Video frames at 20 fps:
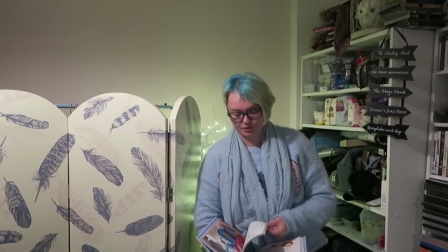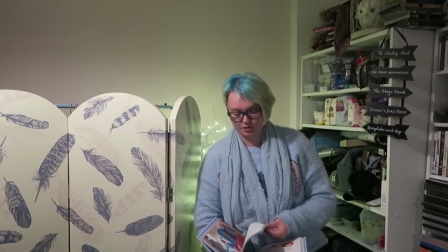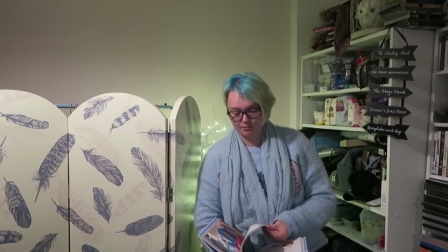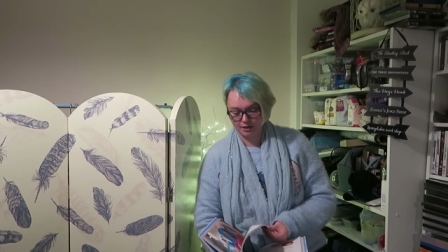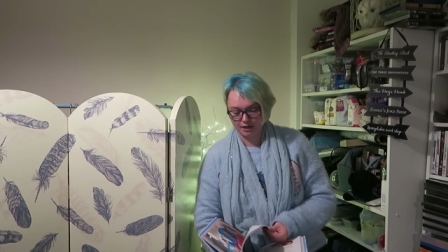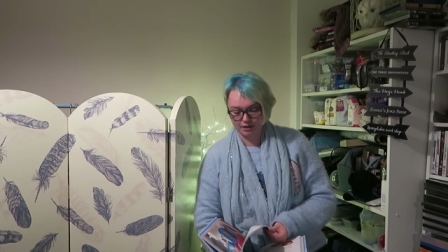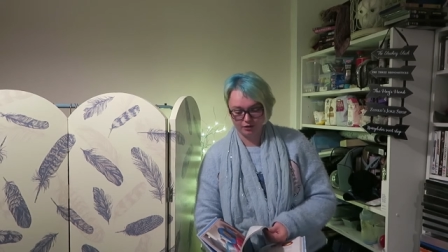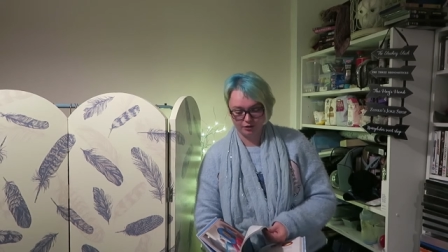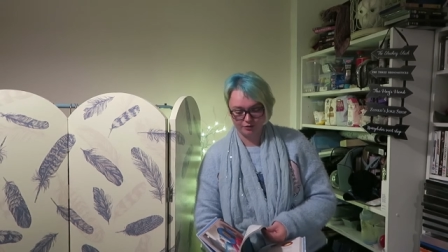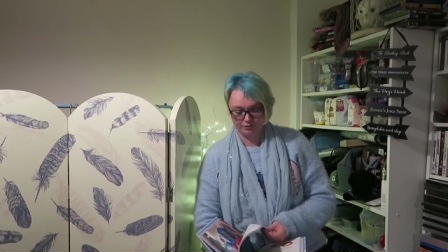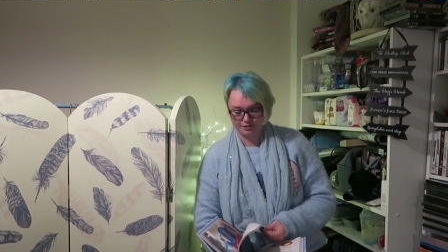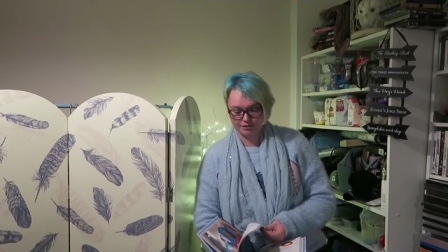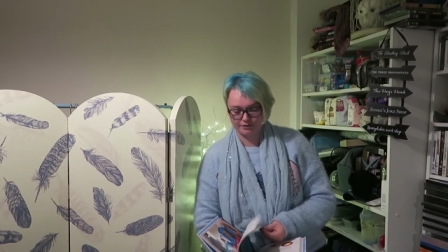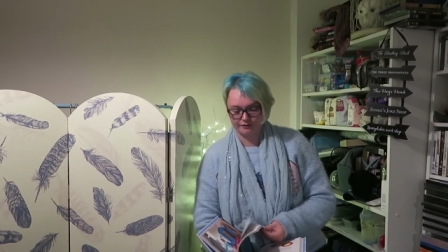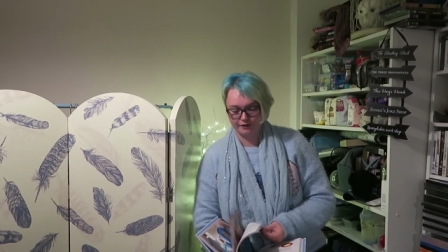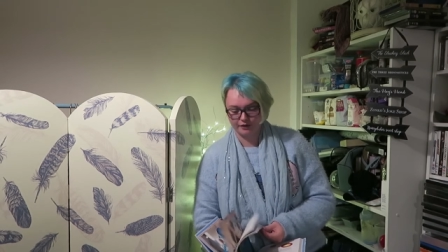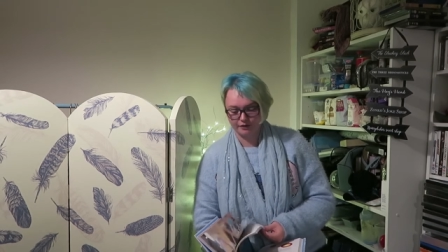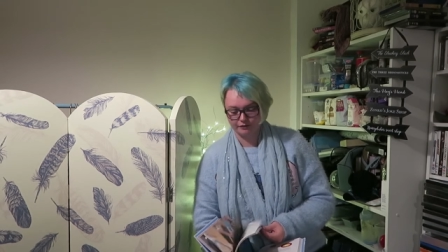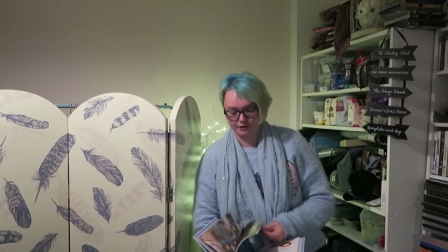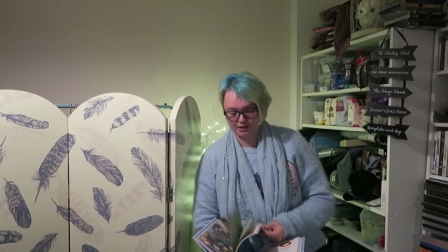to make loads
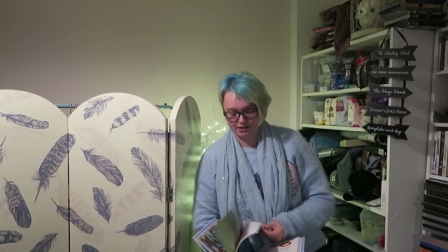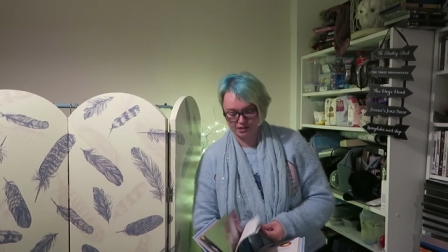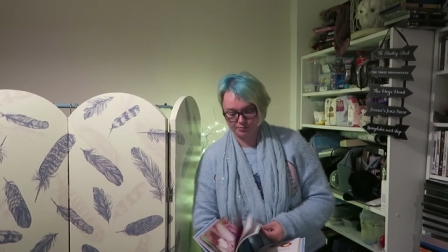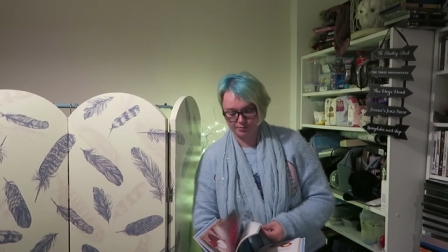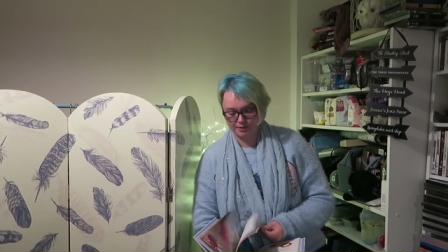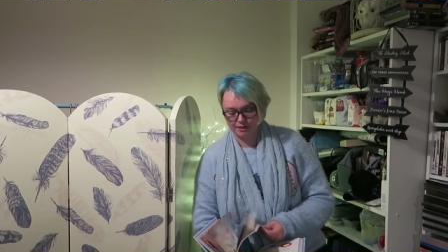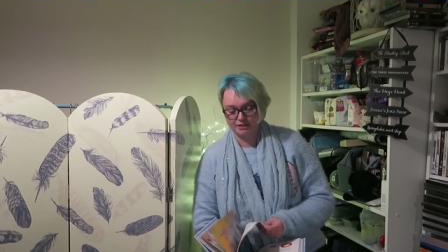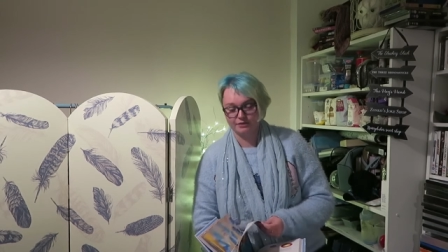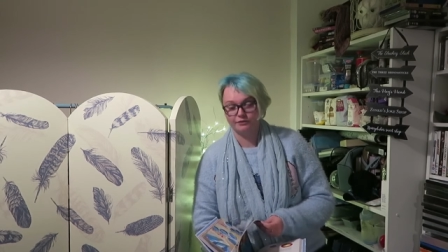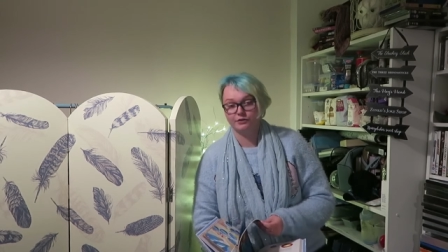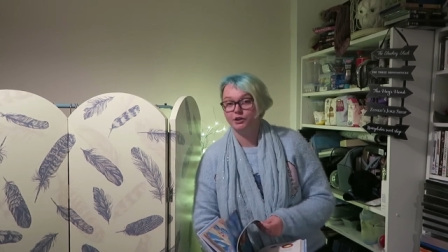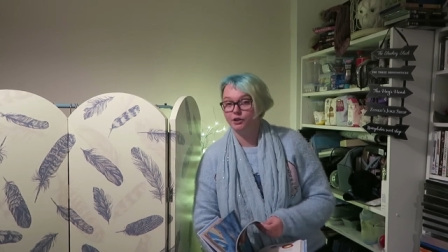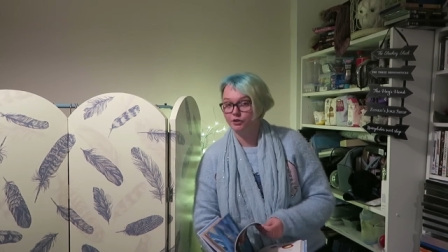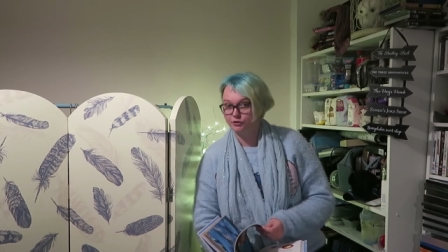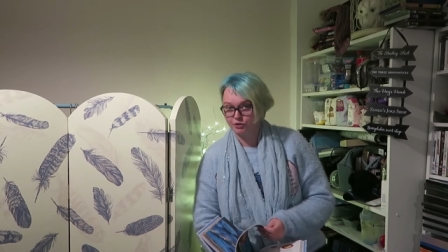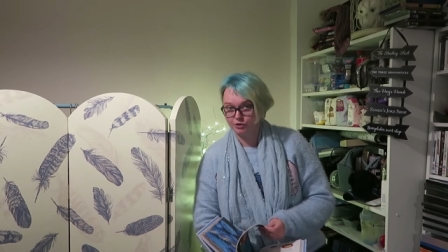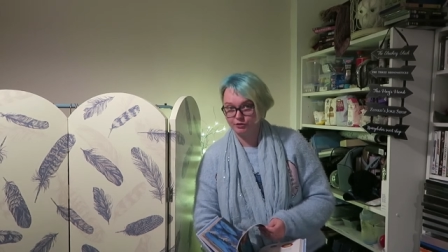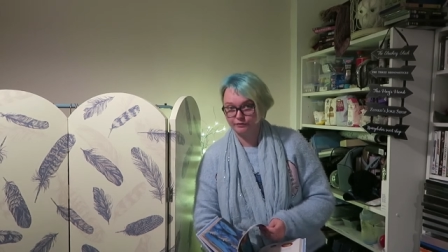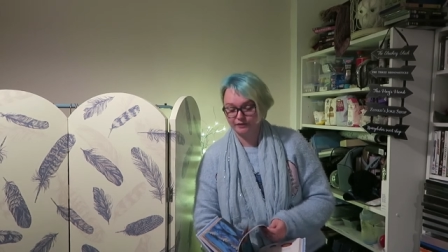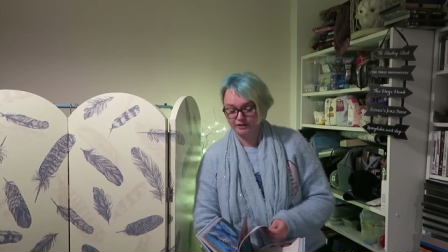of her recipes for
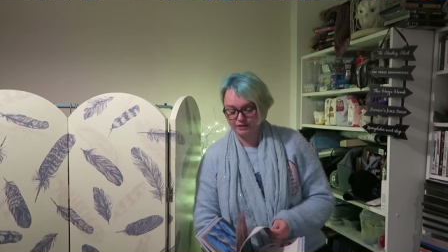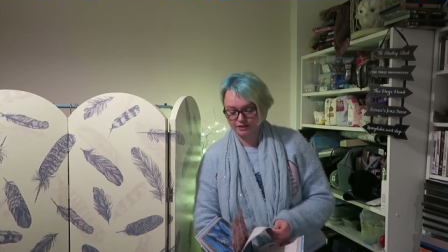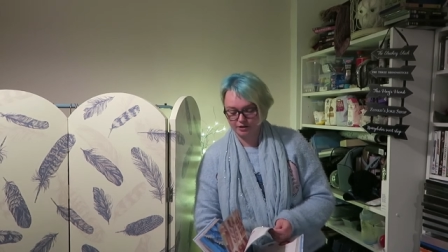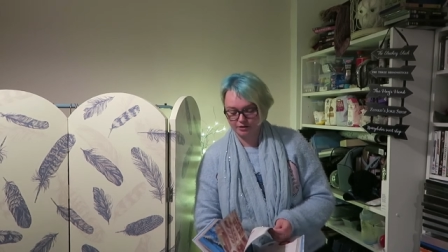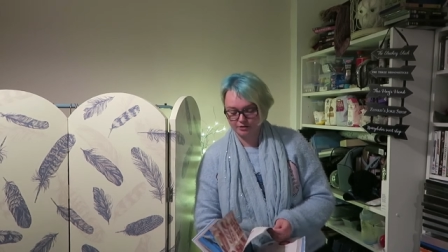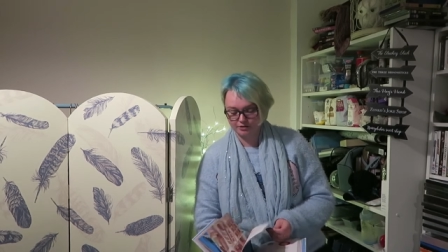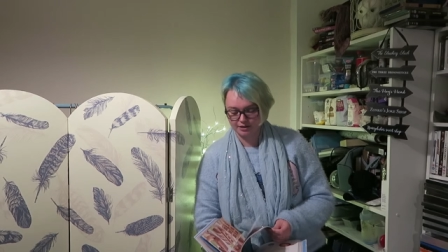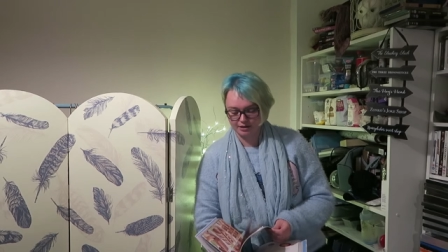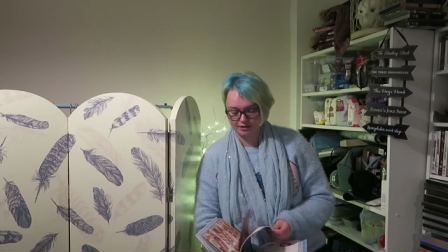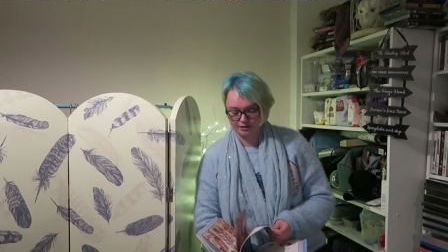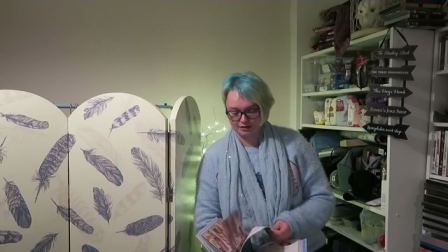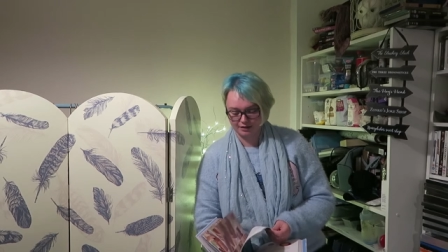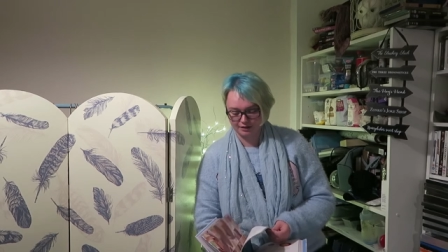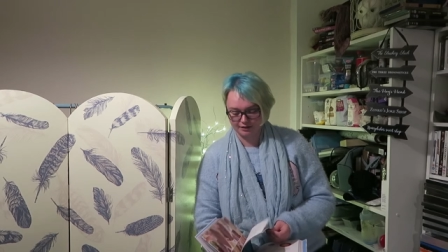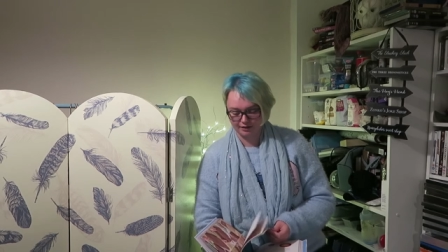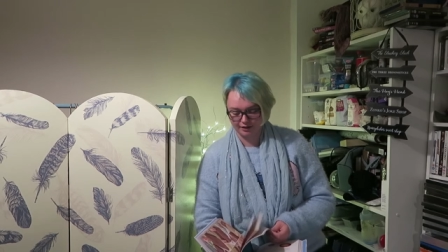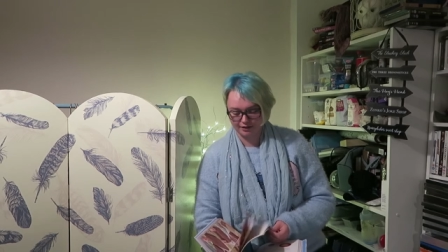YouTube videos and things